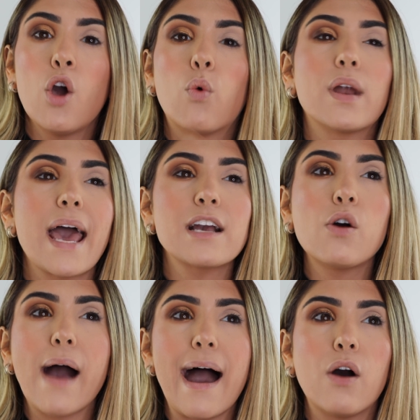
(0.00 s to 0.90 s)
When I
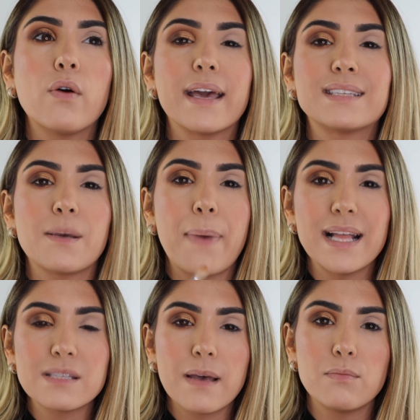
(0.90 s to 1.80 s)
go out, it
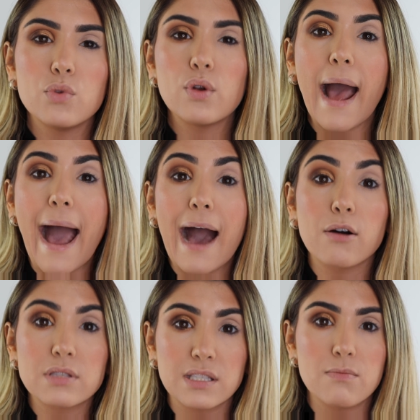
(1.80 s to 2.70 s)
depends on my mood
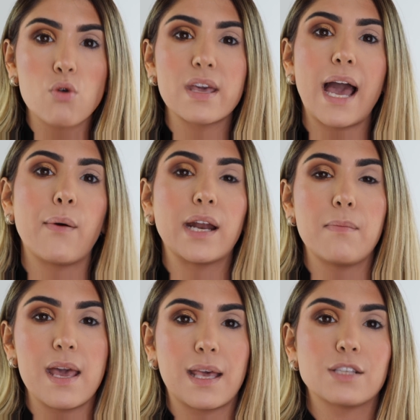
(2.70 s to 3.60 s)
how smoky I want to
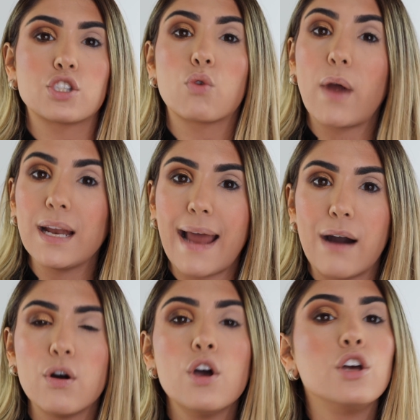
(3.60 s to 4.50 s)
make it. So right
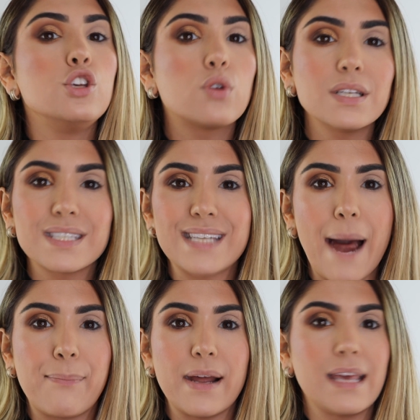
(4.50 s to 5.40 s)
now, you can
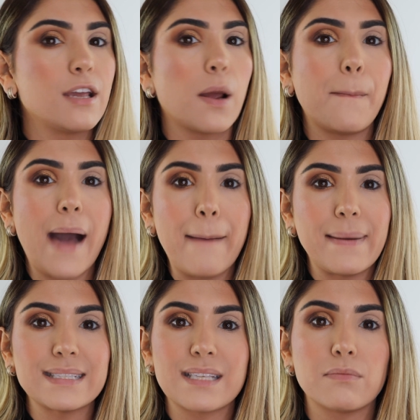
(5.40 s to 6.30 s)
stop right here, pop
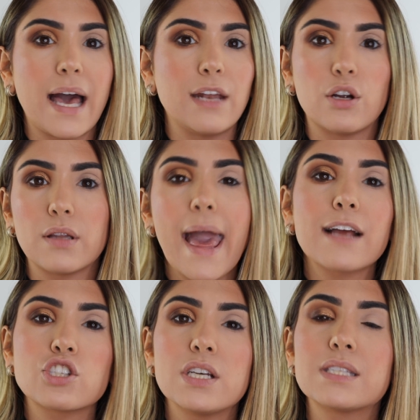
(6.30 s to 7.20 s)
on some liner and
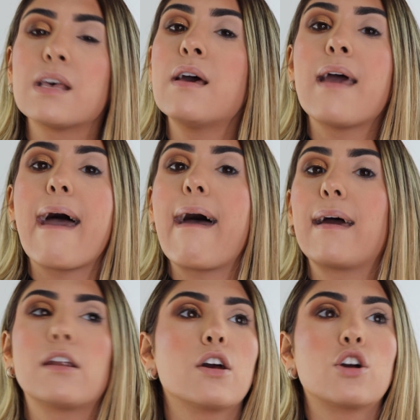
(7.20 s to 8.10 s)
lashes,
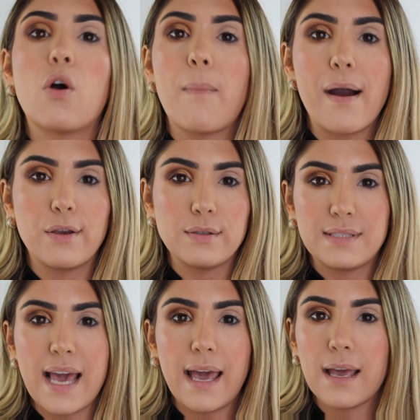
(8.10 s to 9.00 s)
and go about your
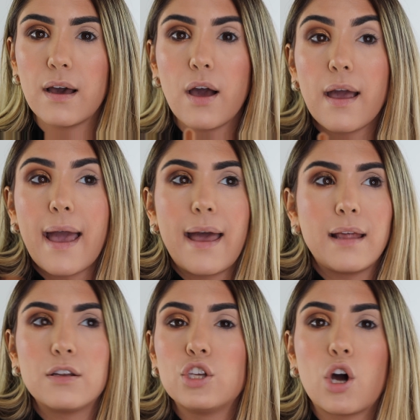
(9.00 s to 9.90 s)
day.
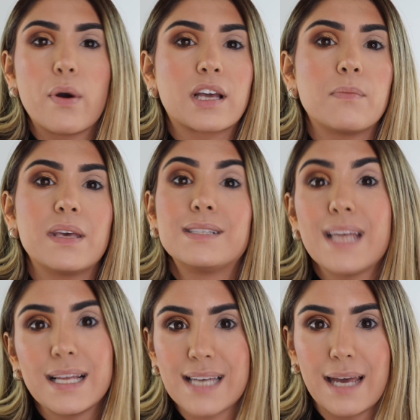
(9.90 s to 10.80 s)
And you know, it could be a
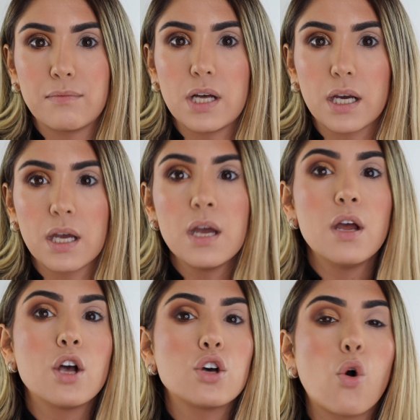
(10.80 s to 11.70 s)
daytime look.
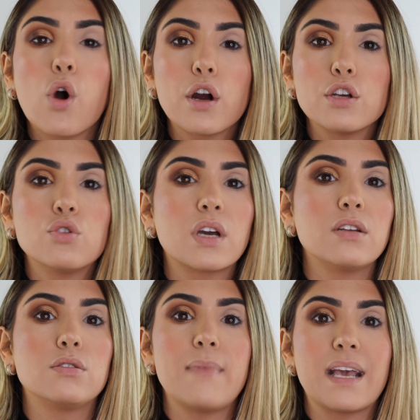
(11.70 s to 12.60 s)
Or you
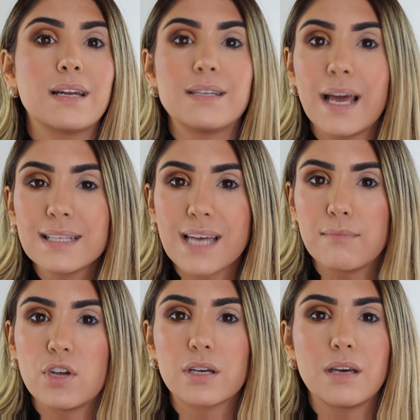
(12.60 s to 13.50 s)
can make it a
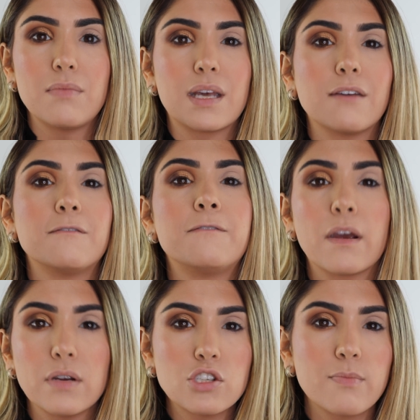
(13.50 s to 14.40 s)
nighttime look and make it
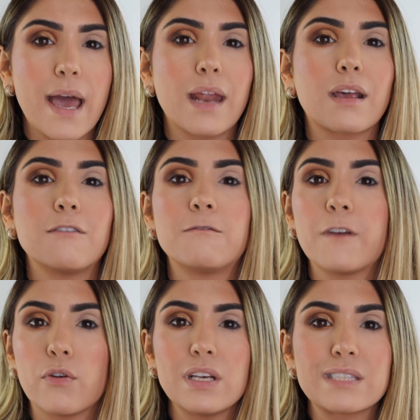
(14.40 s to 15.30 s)
very dramatic and
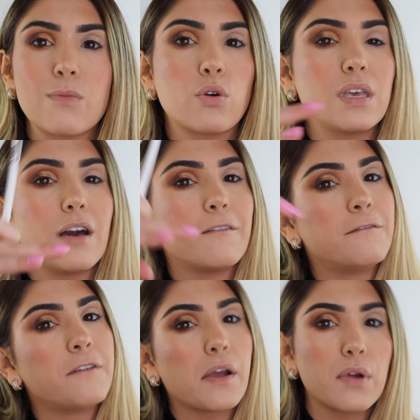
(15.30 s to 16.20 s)
very smoky, a
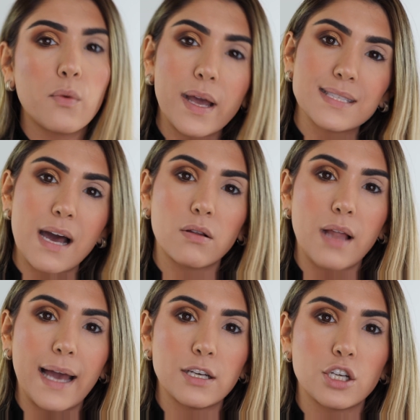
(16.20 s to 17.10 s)
very winged out
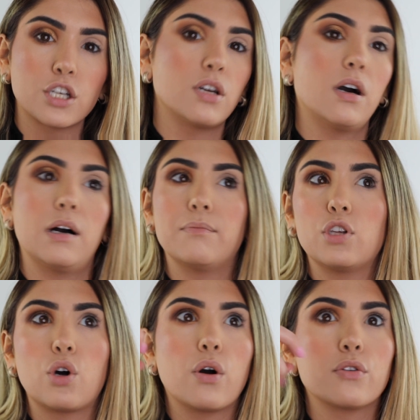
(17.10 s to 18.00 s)
liner,
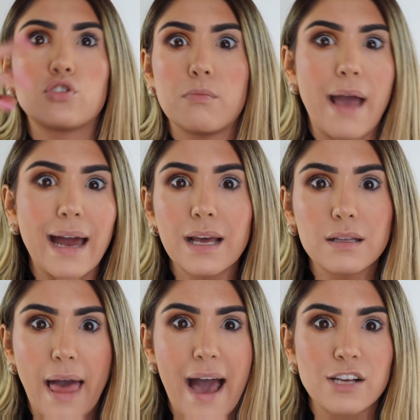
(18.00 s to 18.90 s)
you know, dramatic
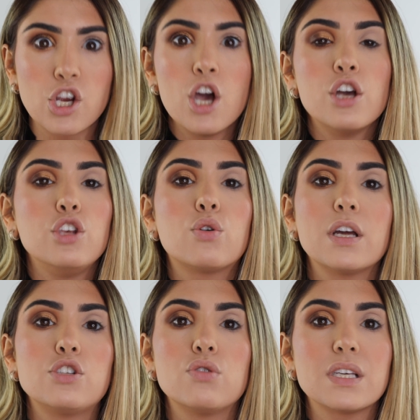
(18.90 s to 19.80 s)
lash. You
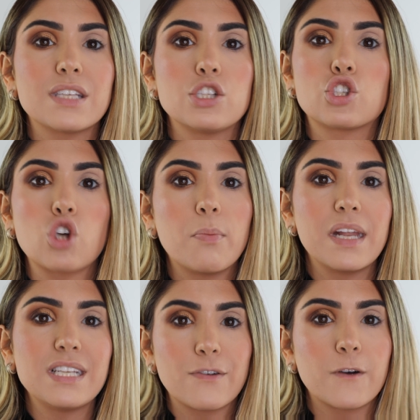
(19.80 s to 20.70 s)
can do this in so
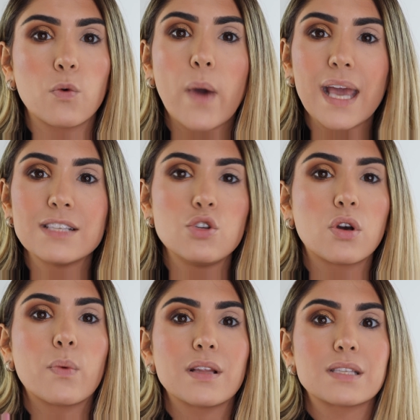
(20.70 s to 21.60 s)
many different ways. You
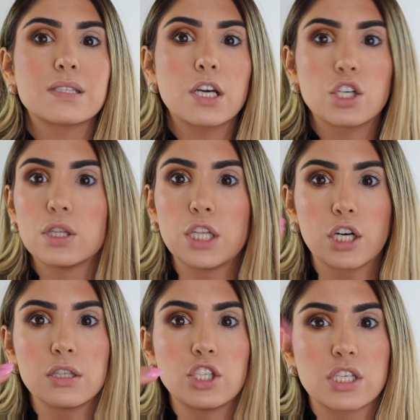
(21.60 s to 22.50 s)
can wear this look,
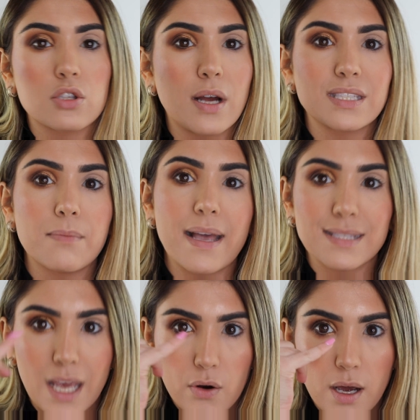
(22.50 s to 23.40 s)
literally just throw on some
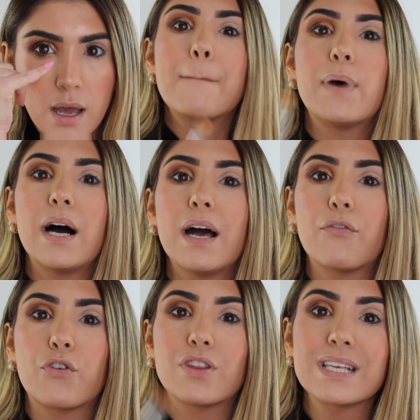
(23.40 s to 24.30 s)
mascara.
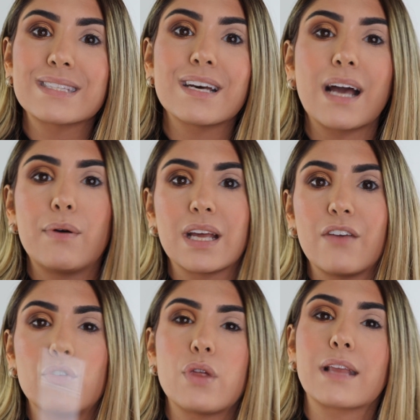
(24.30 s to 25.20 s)
But for this look, I want to
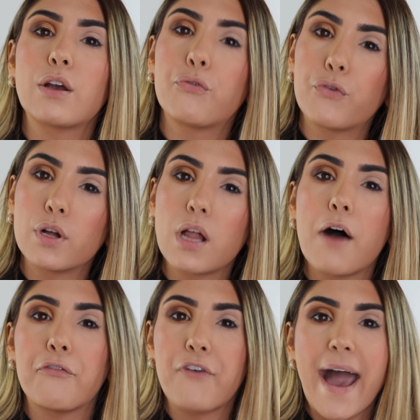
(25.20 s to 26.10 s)
give you like the full
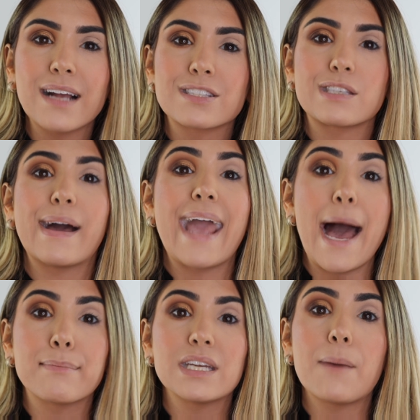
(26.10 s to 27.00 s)
effect. So I
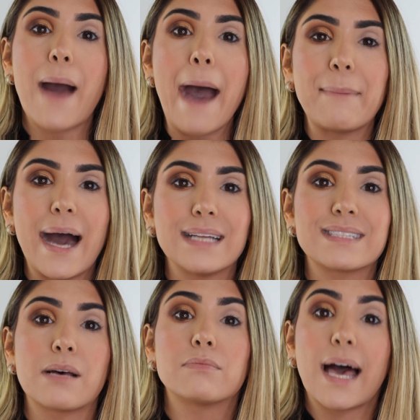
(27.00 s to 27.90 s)
am going to pop on
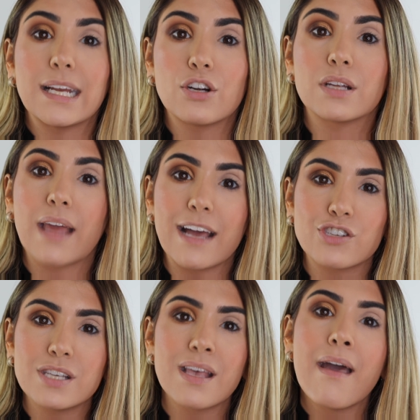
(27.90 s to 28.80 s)
some liner and
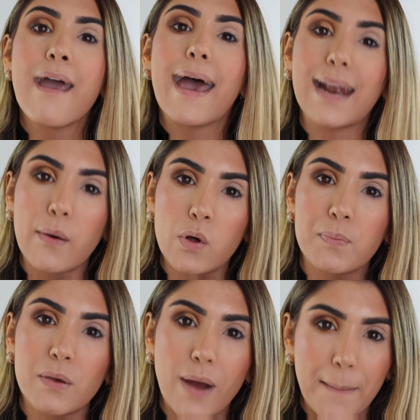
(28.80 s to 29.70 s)
lashes, and I will
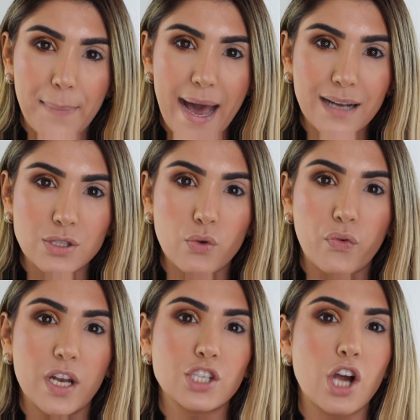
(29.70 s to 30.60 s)
be right back to
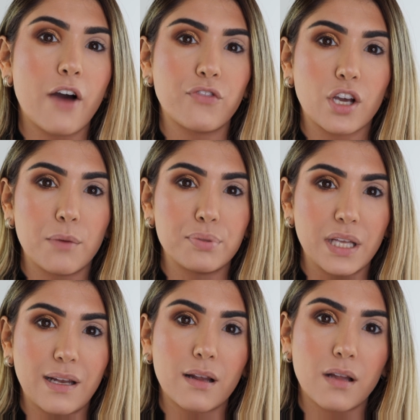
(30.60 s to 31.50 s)
finish off the
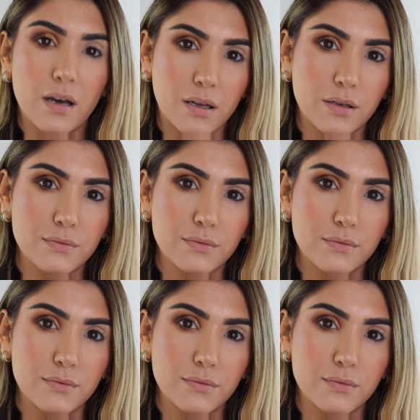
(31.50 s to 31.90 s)
completed look.